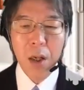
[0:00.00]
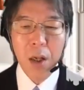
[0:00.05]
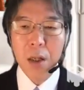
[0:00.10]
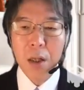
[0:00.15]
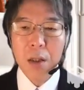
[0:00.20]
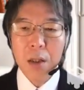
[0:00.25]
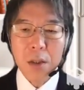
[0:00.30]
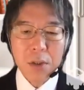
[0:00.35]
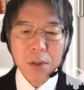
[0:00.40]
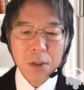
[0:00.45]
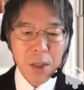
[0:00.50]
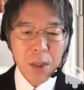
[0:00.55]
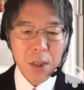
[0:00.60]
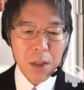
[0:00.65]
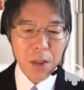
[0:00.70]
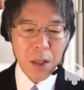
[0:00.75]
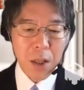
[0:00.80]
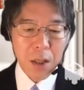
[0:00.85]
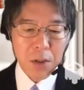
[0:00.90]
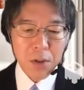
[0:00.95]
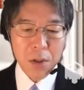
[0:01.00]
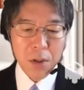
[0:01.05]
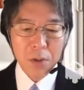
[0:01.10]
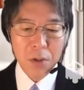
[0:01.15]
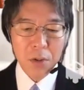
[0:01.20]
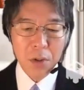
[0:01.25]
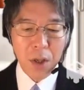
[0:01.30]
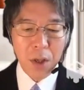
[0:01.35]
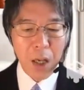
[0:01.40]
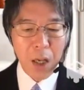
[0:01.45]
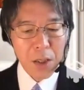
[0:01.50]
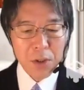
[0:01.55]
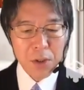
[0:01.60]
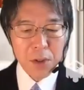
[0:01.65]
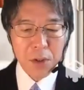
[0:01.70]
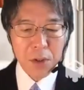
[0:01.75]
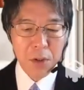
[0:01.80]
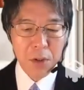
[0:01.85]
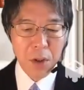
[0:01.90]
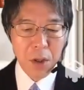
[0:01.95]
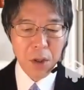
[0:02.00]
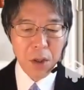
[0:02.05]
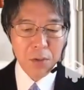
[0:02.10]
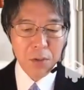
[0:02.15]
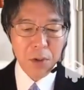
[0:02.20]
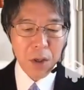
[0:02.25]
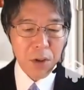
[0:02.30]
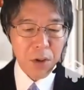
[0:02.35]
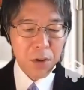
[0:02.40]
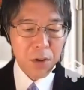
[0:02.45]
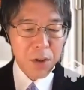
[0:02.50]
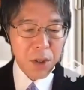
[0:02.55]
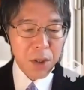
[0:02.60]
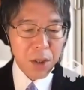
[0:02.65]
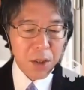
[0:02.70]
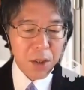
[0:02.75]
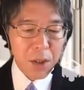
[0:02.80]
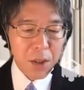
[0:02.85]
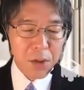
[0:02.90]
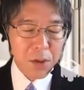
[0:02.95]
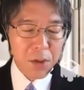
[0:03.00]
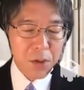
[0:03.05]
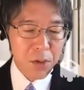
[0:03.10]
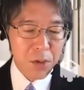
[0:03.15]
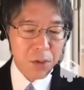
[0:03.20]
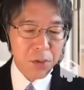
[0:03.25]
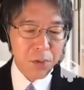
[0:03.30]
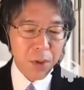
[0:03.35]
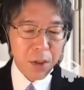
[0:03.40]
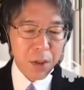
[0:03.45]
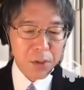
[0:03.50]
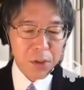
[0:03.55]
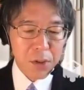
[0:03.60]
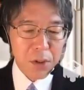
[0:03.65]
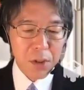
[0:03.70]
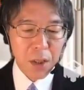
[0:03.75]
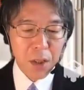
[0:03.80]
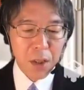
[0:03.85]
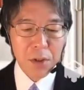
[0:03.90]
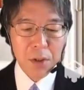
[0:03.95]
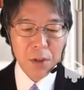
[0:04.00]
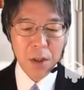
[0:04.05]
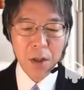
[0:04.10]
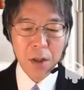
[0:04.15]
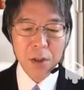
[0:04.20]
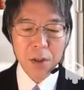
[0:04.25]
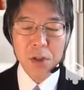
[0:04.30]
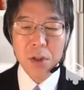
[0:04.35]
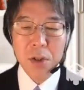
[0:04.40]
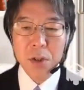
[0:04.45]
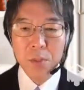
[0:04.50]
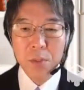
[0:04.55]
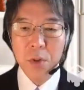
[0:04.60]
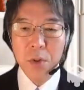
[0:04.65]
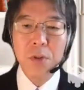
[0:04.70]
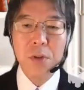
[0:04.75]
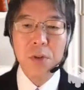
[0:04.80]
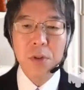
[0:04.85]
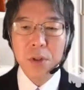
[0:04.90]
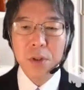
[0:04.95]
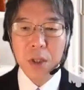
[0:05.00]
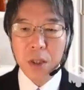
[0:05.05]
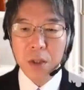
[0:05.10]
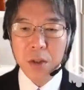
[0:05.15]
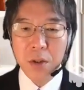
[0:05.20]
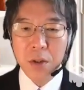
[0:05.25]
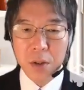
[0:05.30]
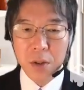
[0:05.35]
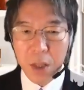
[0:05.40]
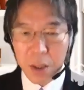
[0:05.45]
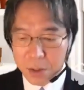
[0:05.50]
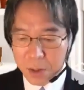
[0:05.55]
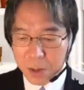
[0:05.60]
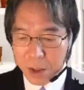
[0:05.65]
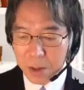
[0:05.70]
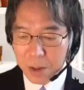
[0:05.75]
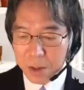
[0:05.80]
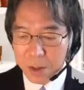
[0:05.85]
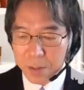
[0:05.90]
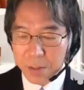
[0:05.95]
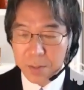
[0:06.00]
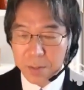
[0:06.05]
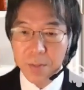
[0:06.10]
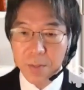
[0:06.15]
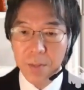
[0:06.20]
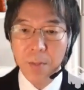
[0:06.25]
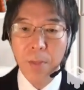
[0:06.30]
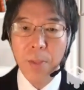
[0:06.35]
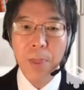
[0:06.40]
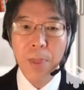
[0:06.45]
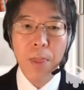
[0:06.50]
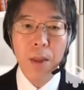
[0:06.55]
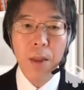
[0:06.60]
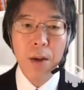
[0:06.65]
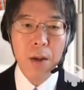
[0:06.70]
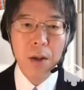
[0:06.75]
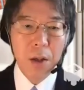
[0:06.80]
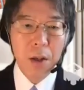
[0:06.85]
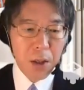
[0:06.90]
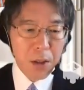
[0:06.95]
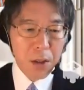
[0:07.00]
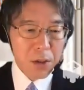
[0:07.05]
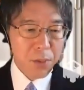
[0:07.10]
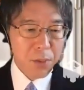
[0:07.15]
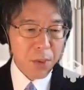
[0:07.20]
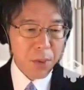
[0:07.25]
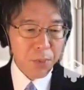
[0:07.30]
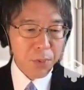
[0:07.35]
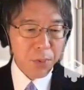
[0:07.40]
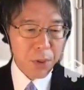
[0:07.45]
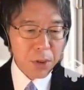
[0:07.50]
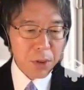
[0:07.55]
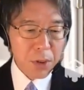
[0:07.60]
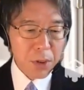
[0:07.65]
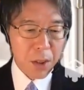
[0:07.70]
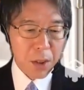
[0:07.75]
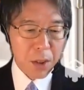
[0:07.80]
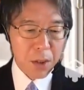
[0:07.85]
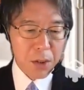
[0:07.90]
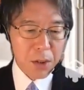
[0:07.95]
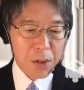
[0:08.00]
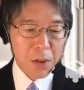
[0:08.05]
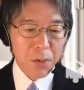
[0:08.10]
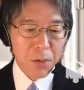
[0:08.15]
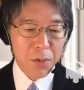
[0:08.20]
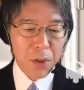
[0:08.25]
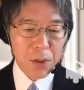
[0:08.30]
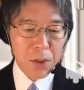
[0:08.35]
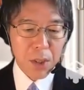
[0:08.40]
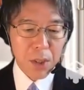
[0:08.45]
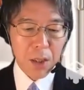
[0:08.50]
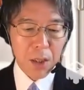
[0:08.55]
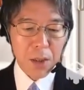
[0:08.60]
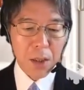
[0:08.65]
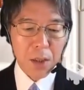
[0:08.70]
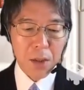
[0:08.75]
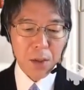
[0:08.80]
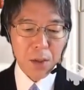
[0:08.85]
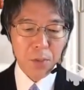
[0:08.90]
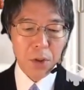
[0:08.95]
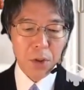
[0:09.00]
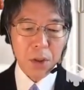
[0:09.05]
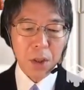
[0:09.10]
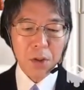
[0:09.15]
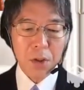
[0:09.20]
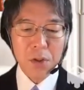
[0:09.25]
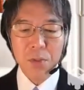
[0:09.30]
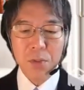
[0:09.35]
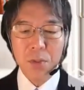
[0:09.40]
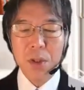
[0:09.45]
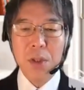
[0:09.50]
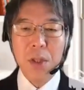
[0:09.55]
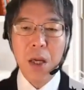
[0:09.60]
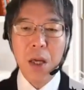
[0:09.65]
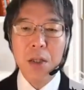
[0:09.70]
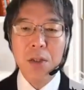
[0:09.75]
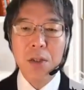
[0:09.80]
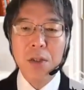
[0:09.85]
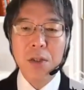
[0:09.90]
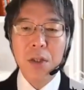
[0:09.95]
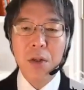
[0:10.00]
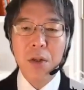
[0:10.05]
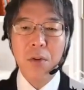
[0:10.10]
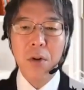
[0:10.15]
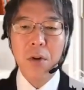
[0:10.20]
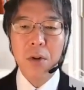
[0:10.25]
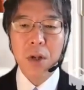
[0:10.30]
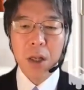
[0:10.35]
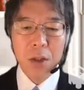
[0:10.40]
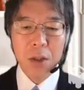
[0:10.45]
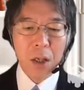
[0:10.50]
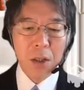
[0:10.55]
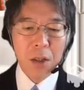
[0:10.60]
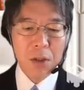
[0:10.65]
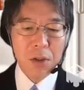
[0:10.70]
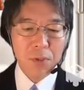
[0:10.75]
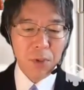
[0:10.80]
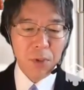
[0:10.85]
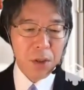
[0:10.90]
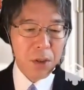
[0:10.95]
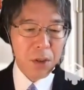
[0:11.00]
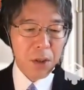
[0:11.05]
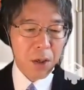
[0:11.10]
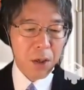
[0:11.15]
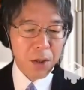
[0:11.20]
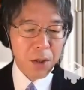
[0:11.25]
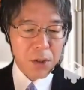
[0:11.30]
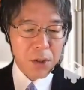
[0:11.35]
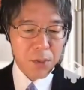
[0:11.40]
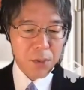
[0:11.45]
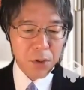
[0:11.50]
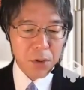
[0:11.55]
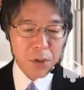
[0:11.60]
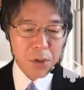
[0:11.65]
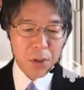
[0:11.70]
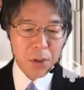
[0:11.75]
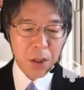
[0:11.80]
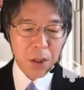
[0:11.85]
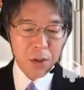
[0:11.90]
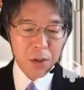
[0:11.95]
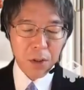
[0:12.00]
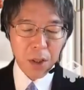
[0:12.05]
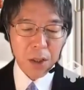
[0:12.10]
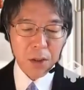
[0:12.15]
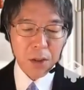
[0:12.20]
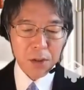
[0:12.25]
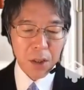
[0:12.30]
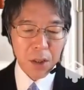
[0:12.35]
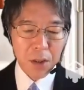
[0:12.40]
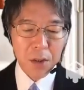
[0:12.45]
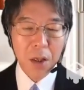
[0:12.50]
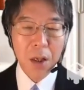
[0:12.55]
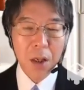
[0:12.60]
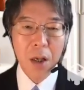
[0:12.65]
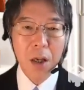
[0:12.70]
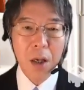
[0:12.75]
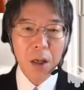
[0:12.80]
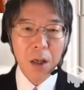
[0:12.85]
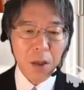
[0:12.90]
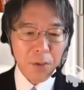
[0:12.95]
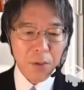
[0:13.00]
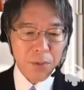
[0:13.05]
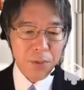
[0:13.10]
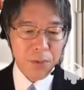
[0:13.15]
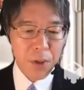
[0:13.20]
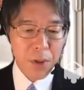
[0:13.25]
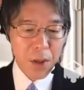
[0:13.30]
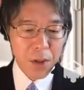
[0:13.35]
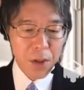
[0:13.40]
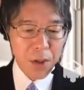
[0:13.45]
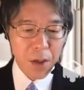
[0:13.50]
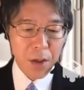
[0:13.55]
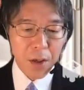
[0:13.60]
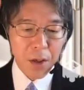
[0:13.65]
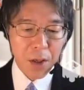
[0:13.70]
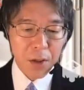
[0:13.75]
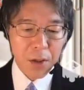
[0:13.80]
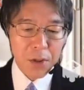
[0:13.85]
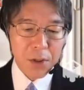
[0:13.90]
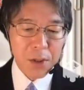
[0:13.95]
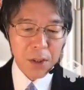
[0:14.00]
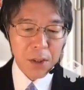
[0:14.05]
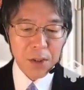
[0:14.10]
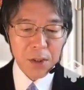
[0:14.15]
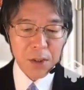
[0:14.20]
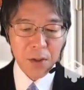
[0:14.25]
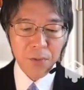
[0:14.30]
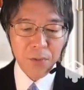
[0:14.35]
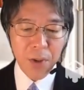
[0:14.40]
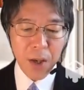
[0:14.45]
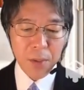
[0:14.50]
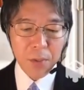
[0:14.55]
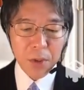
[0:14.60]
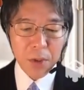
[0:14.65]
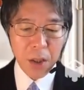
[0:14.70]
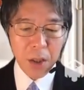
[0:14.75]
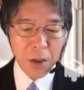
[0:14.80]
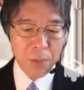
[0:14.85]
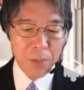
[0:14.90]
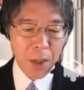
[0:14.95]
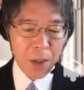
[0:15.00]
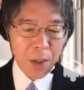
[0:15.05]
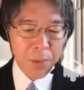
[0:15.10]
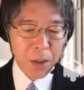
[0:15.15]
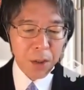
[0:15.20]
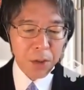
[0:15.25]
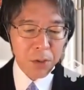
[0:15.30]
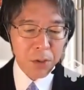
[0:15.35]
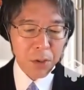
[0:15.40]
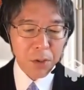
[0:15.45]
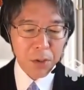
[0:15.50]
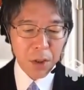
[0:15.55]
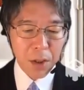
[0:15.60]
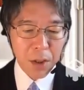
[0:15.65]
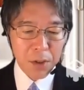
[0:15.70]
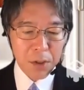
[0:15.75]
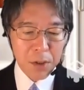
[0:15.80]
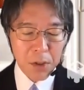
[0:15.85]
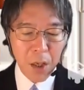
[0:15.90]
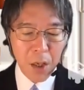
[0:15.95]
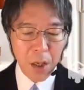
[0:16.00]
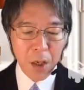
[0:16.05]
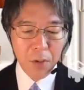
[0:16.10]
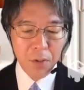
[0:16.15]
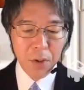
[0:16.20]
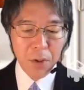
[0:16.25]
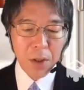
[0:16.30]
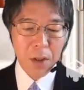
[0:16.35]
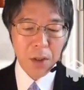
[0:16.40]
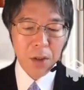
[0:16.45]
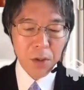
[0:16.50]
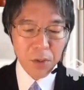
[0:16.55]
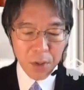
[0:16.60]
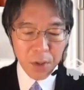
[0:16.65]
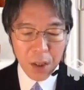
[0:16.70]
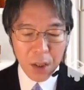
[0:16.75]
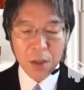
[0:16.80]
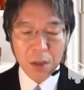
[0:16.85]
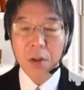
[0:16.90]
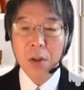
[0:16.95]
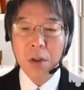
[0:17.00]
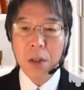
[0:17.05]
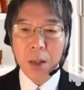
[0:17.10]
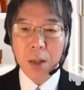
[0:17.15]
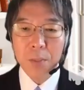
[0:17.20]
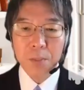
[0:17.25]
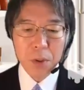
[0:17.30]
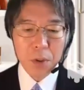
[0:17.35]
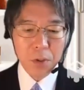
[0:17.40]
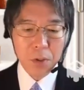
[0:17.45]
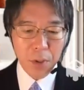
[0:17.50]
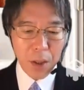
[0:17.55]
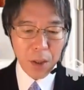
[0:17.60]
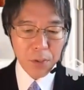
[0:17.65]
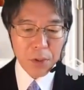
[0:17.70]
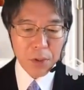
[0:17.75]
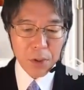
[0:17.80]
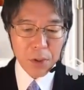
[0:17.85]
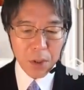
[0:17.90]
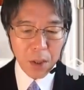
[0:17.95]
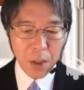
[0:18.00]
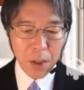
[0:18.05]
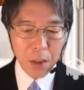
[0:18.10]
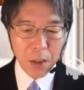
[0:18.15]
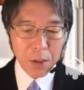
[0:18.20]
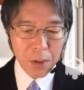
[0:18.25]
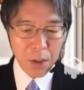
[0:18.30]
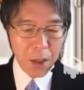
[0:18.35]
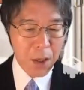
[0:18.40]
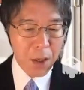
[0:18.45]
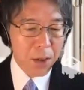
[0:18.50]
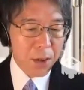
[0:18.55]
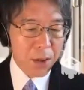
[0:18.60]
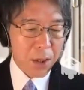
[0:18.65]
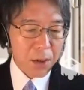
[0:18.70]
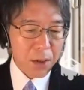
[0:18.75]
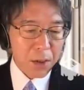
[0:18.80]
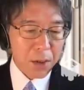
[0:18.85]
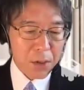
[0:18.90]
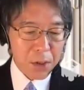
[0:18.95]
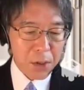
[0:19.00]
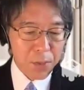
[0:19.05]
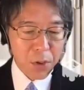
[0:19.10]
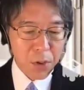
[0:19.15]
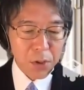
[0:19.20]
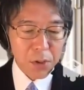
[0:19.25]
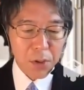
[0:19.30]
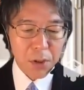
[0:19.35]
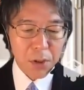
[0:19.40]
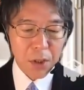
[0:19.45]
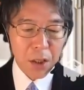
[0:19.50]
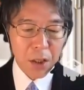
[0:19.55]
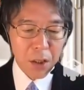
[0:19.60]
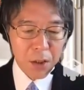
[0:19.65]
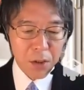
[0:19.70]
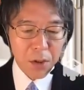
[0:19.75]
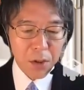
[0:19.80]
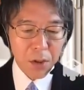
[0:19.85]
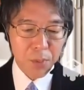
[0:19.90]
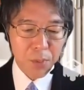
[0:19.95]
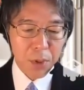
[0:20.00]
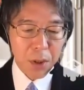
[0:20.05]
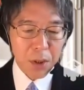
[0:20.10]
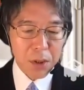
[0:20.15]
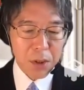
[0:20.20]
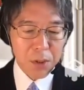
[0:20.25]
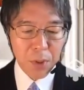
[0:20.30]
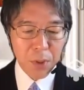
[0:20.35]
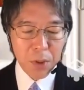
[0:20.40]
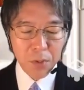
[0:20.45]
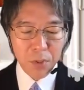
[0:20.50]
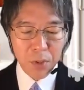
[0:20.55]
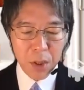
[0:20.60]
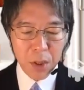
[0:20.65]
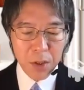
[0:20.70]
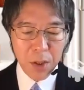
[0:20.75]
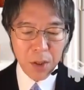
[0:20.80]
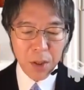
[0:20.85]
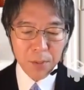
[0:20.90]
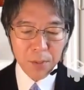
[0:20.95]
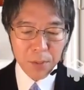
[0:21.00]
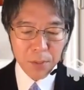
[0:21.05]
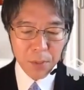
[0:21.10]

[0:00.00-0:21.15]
It is then natural to ask whether these two ground states are smoothly connected. To be precise, we say that the models with H0 and H1 are smoothly connected if there exists a family of Hamiltonians with a unique gapped ground state that smoothly interpolates between them.